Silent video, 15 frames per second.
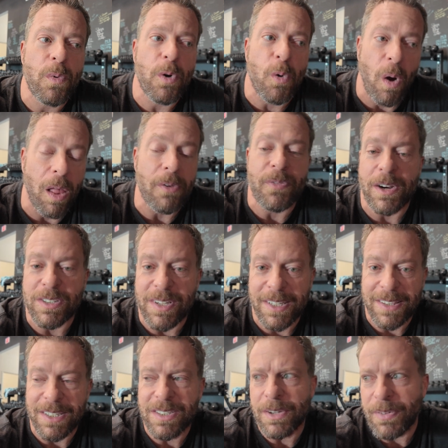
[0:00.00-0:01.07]
qualifiers like
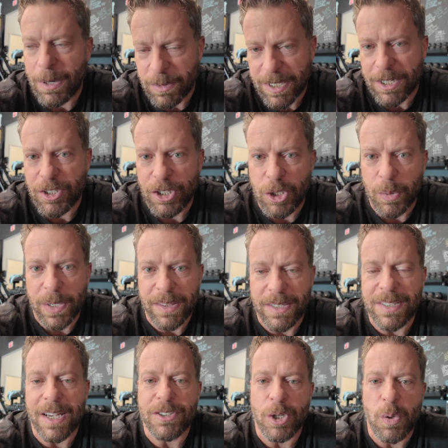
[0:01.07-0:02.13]
this, if I was actually doing
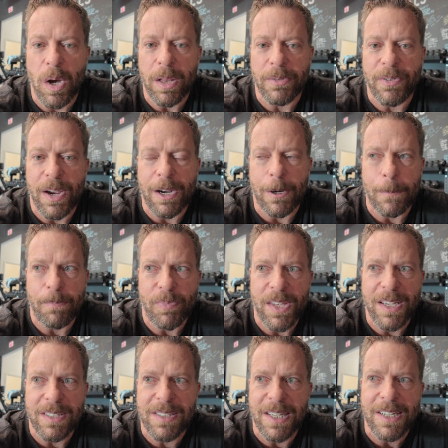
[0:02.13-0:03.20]
this as a qualifier,
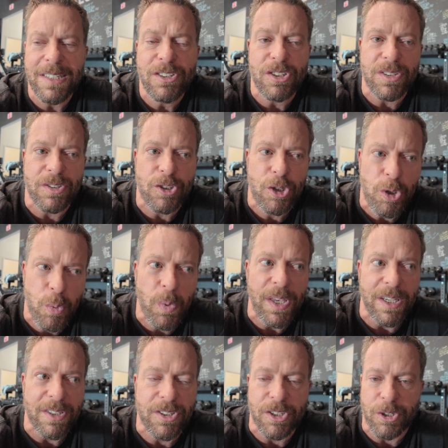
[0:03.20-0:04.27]
is that it's 2
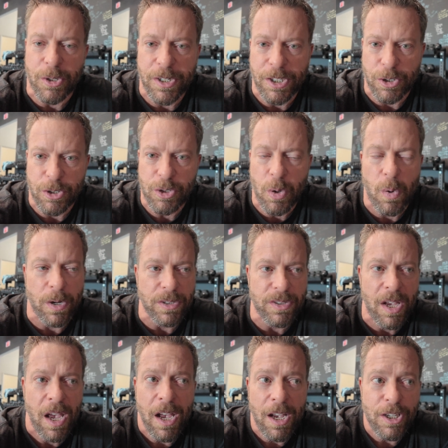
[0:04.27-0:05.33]
weeks to turn in your scores.
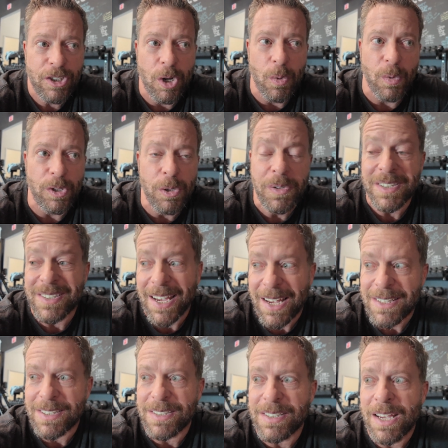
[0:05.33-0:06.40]
So you could
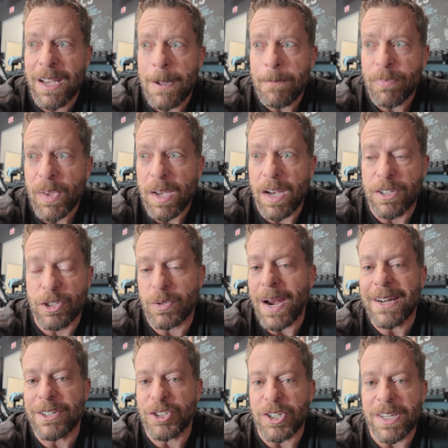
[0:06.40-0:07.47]
test a
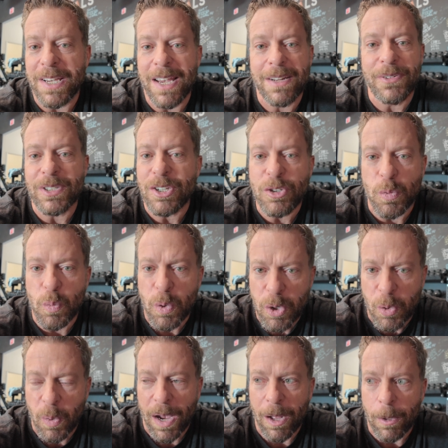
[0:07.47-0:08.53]
strategy, and if it doesn't
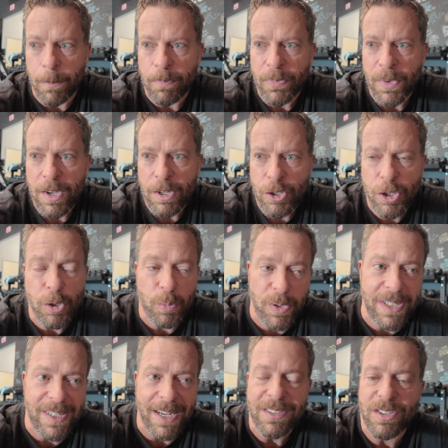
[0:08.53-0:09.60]
work well, you could
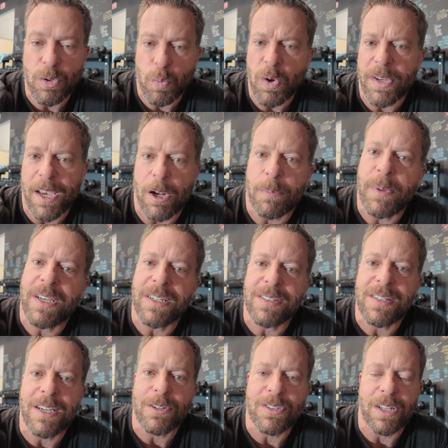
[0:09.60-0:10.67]
retest the workout
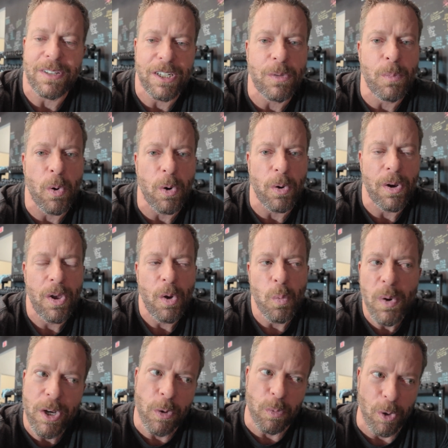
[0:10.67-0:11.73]
because there's a little more
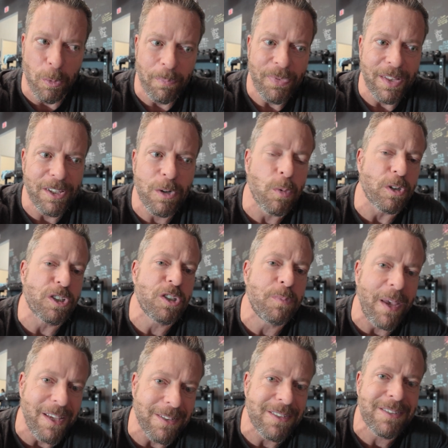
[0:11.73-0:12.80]
wiggle room, a little more
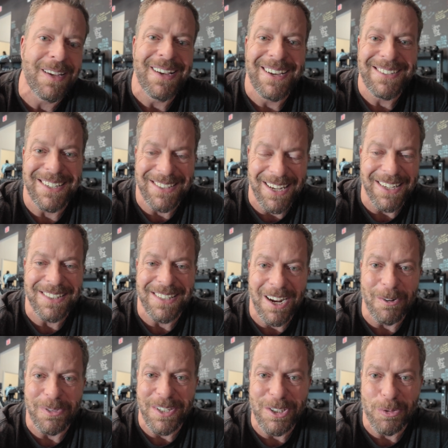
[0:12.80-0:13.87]
space to test
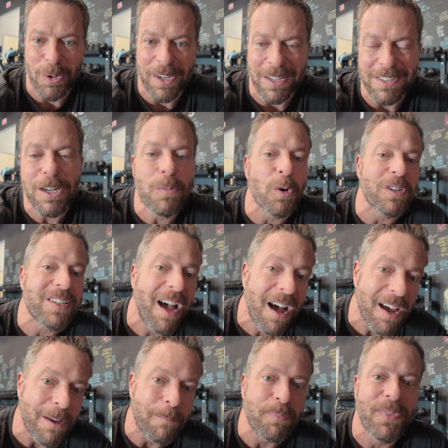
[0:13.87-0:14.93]
out these workouts, a little more
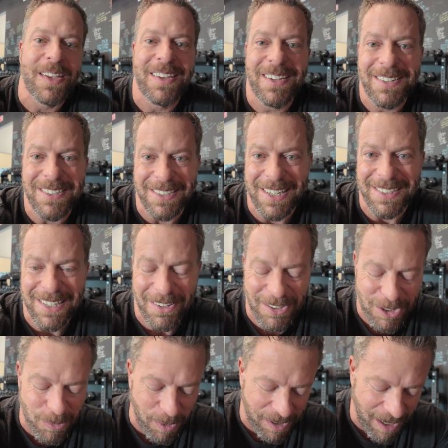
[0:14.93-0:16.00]
time to test out
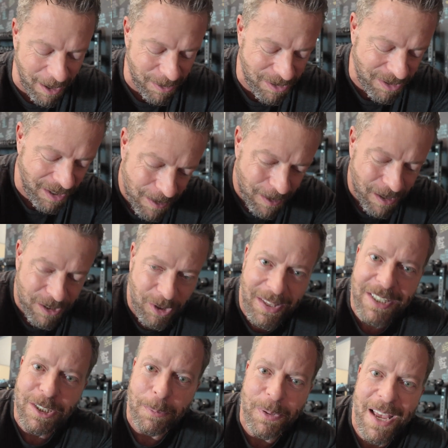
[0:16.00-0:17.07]
these workouts. So
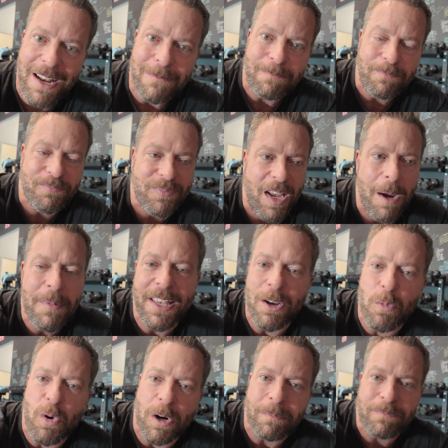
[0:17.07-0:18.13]
that's the plan. I'm gonna
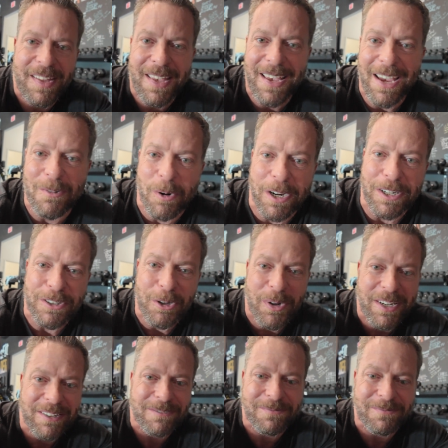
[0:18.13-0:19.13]
get warm, and we're gonna do it.